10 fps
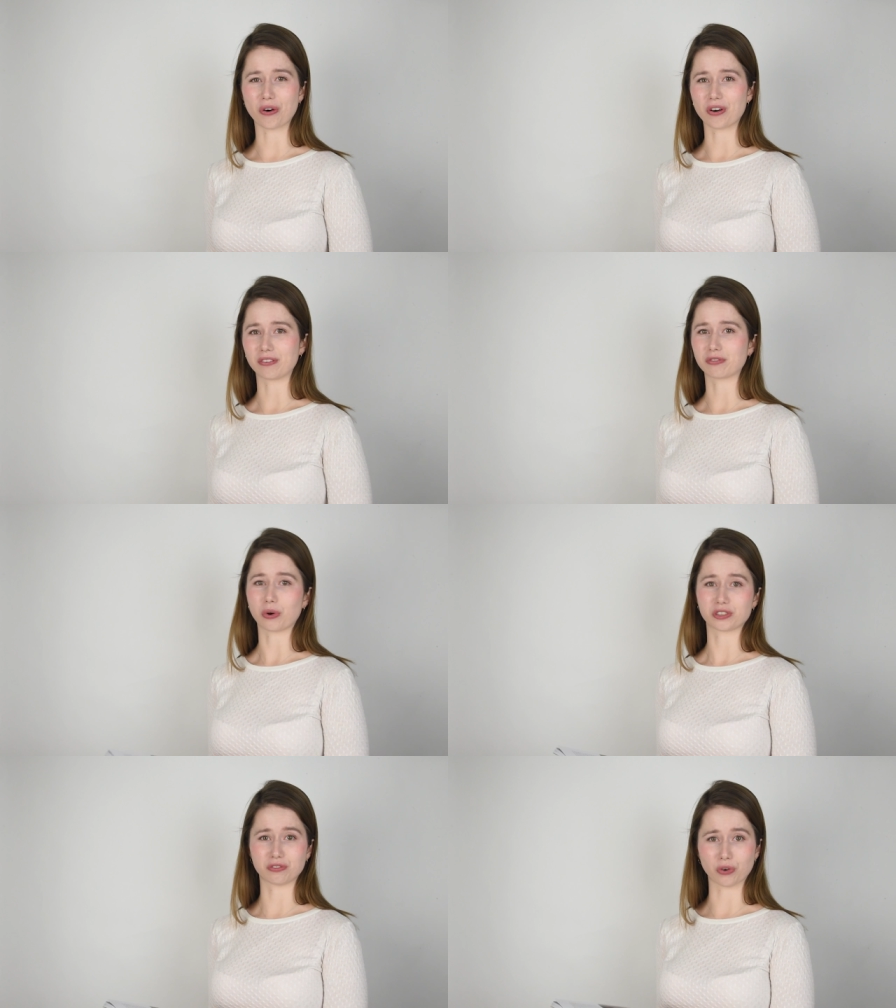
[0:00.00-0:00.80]
or
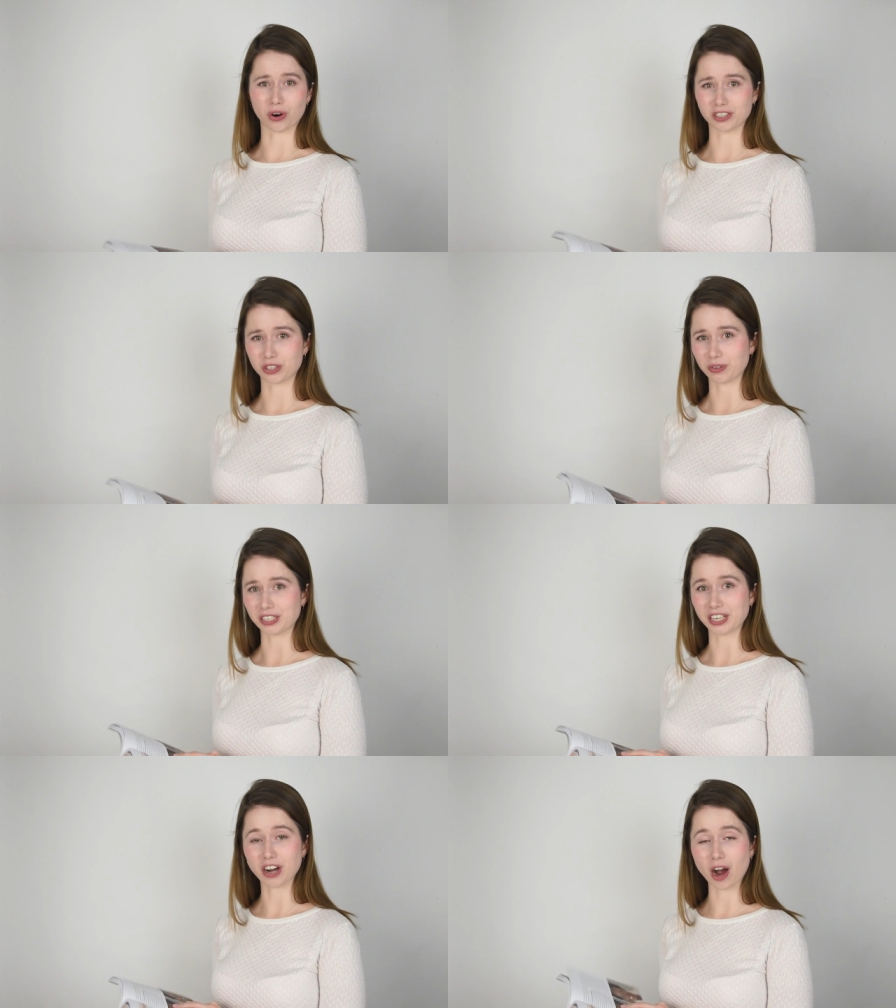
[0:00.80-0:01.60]
for Sephora to
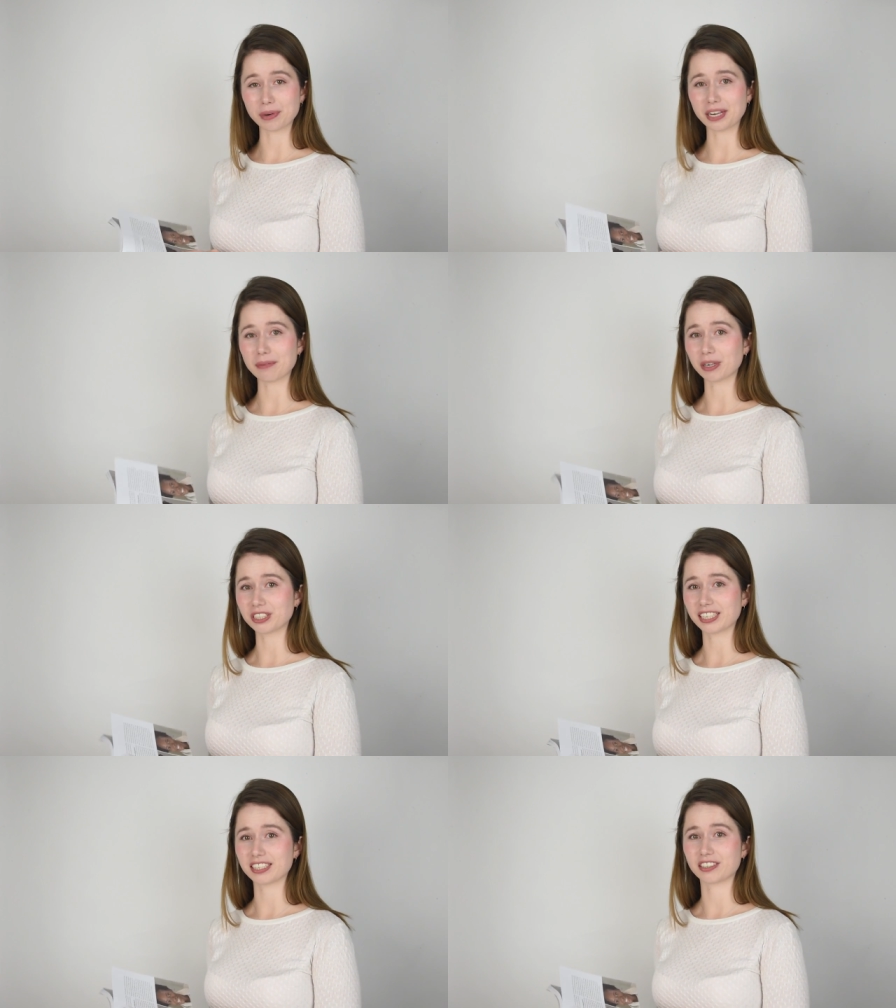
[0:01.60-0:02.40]
really accommodate
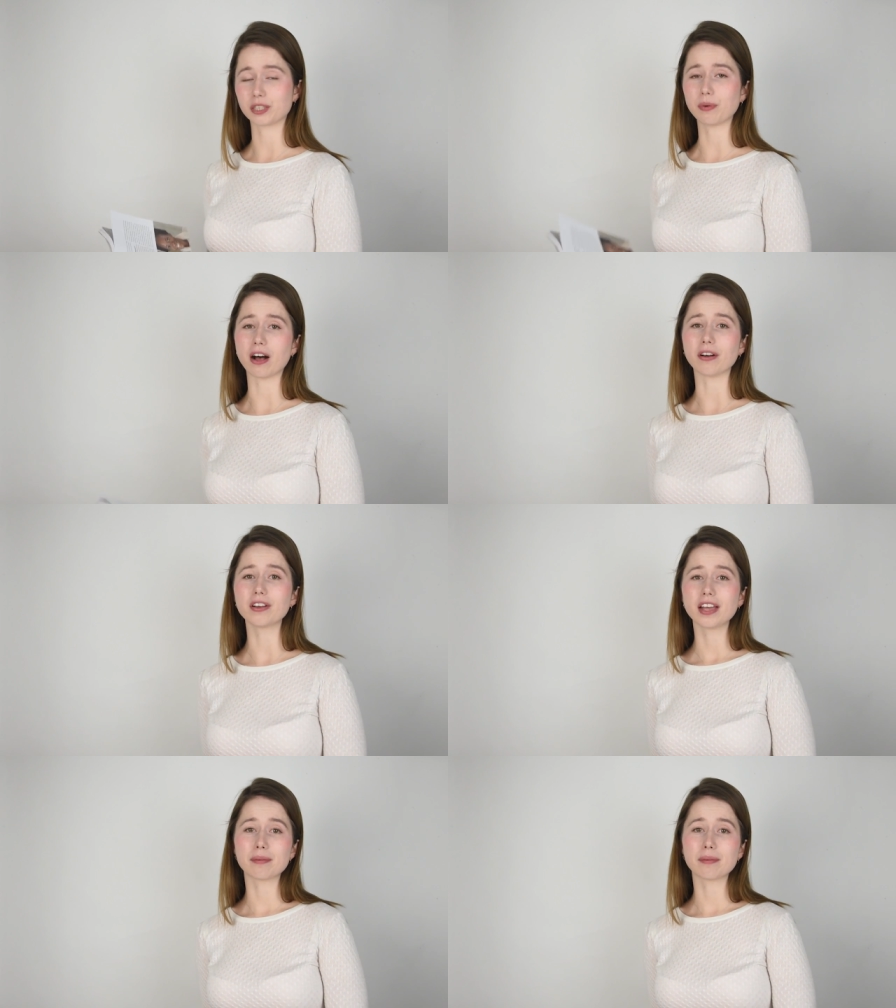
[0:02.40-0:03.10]
particularly well.